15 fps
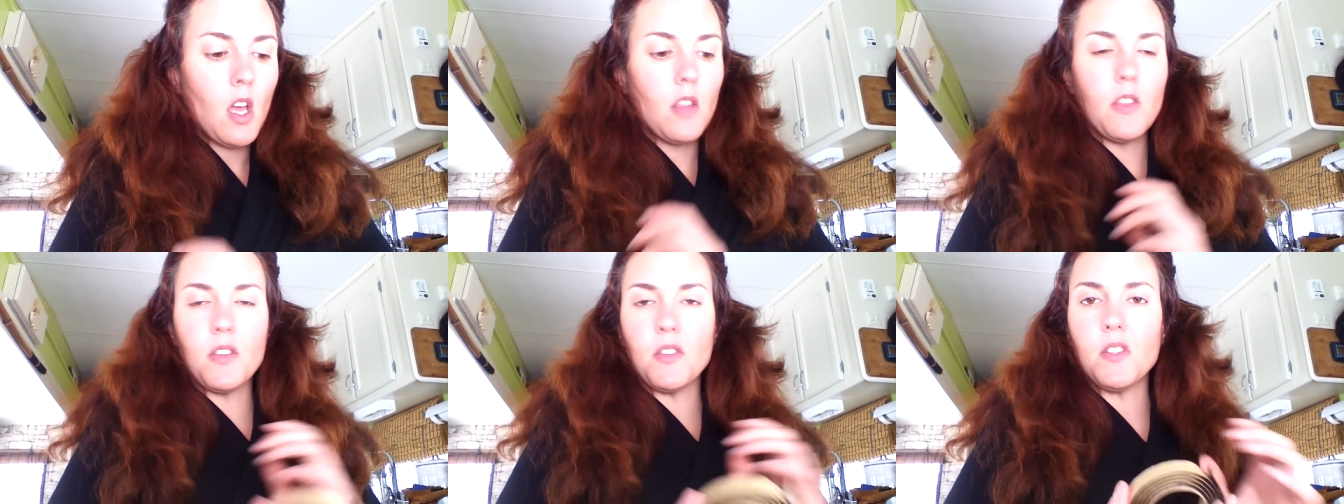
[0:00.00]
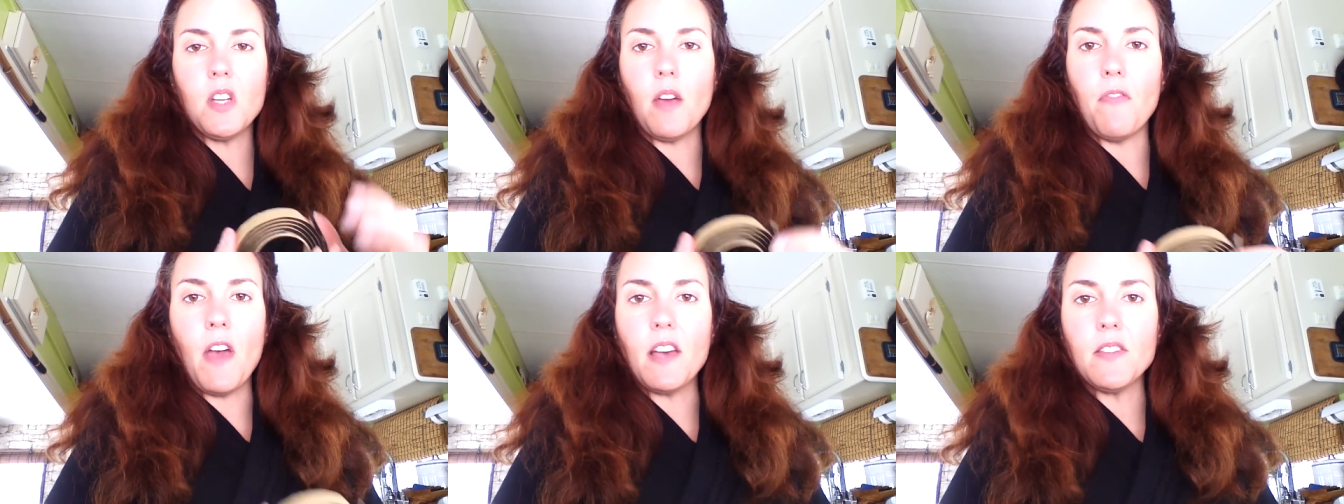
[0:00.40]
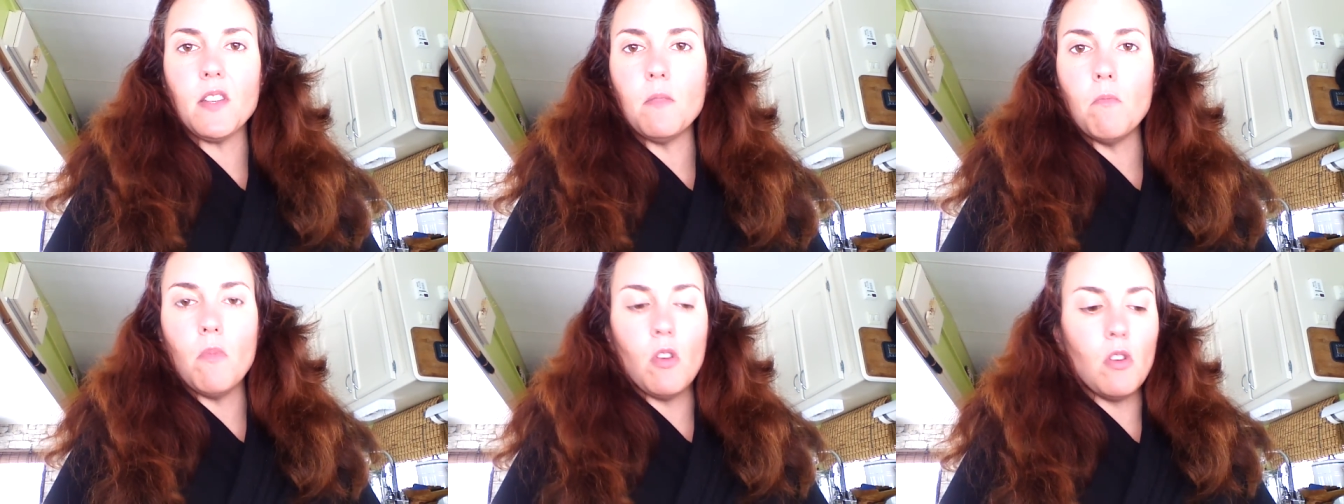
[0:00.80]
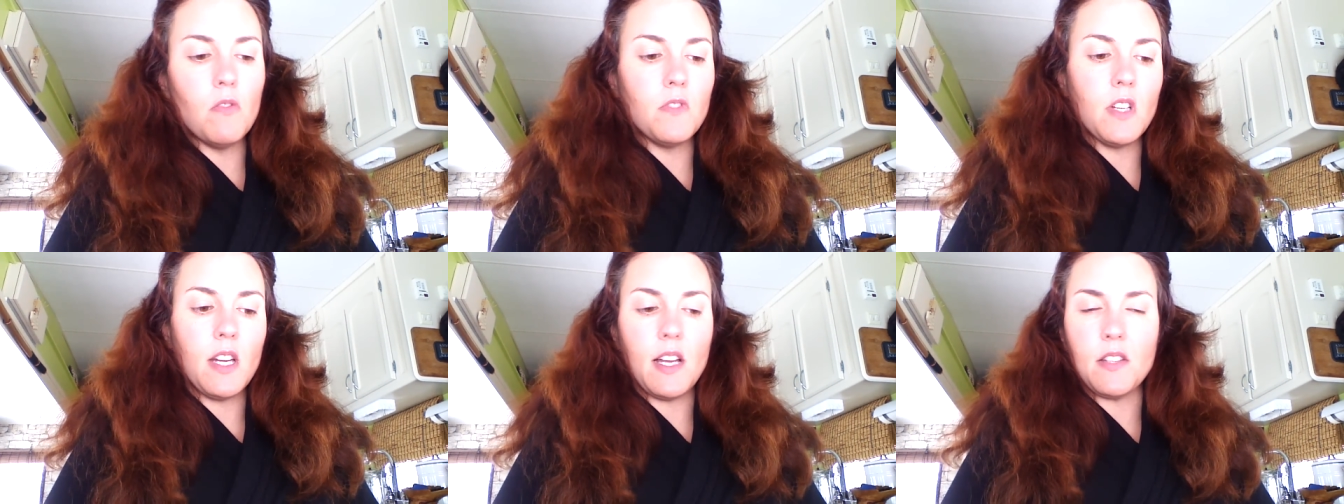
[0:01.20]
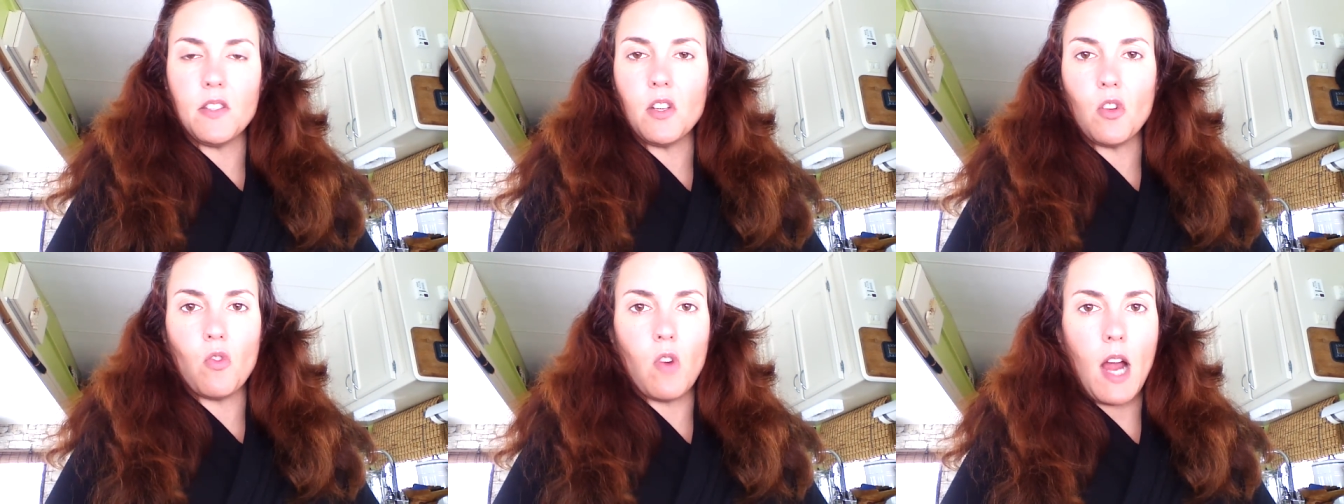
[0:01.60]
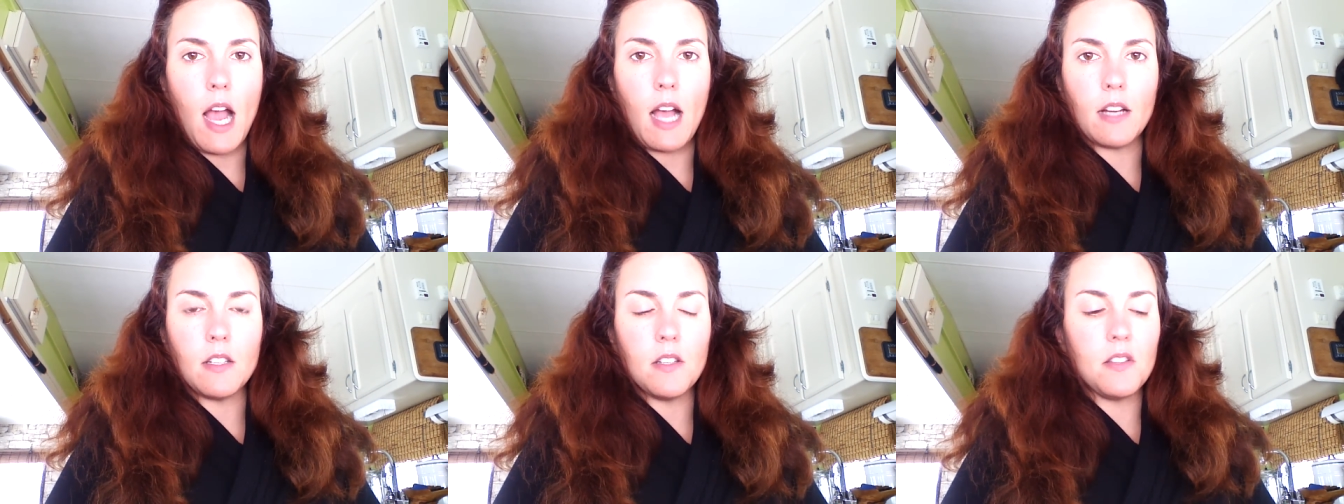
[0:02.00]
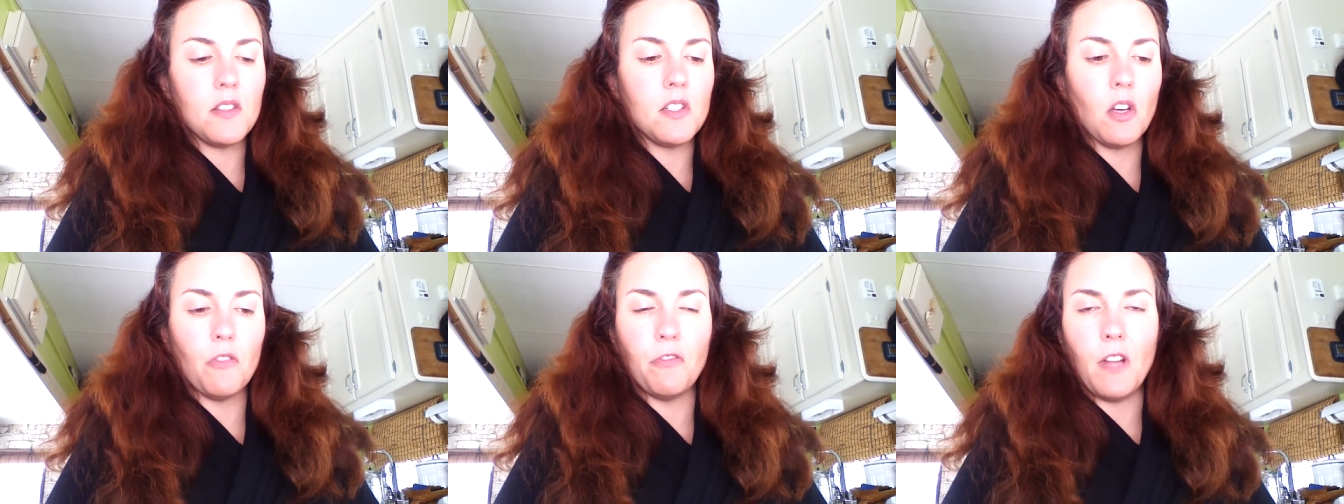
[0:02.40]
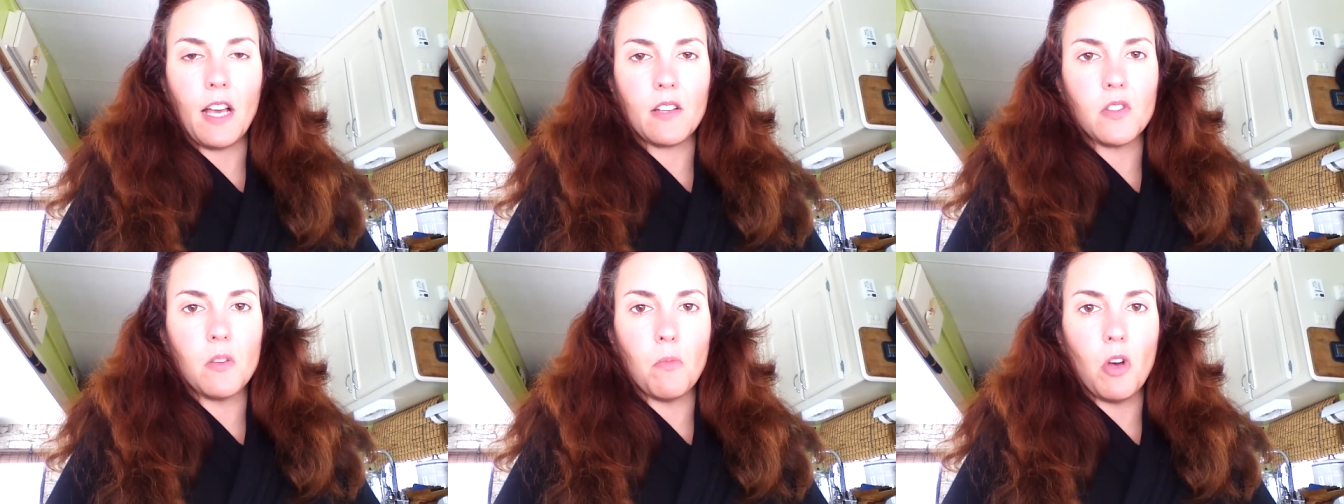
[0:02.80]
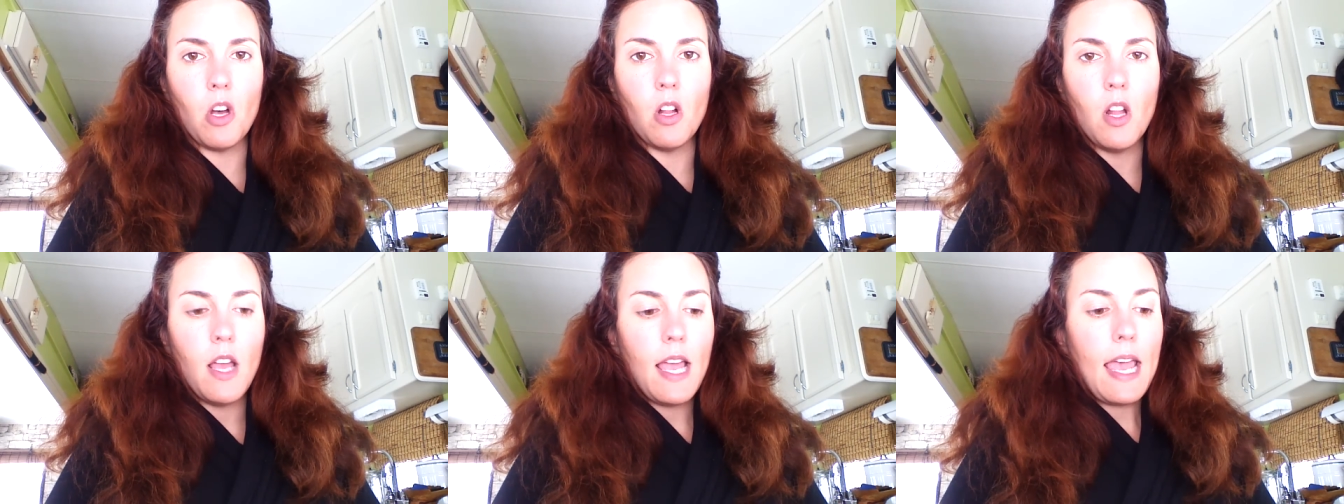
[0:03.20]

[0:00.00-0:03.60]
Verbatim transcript: This stuff hasn't moved, it hasn't cracked, it's still flexible.